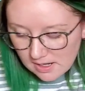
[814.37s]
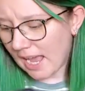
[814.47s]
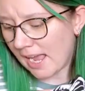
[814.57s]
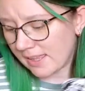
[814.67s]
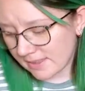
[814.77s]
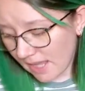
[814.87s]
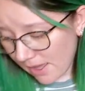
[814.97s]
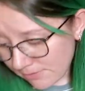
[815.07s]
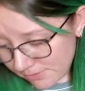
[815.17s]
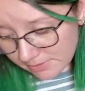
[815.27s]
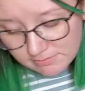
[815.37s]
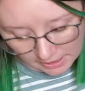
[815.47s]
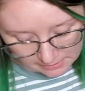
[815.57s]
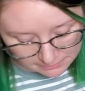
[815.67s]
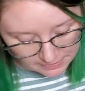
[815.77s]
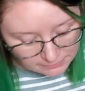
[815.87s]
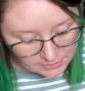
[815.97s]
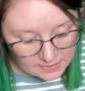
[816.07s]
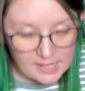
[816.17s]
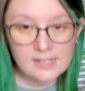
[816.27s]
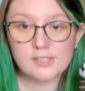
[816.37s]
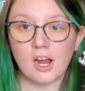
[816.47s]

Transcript: I love, like, favorite things